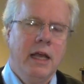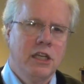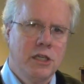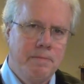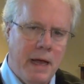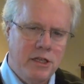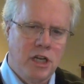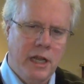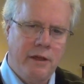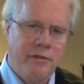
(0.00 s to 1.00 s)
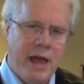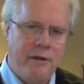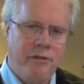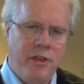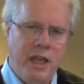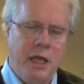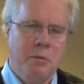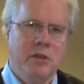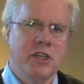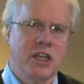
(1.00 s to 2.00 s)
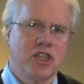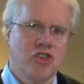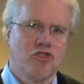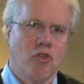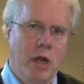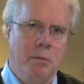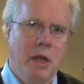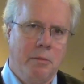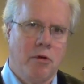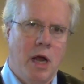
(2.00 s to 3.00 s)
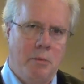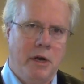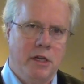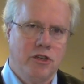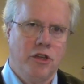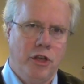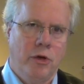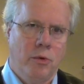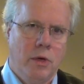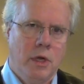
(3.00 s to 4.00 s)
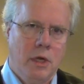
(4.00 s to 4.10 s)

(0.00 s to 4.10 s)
especially if that theme is extremely prominent to you.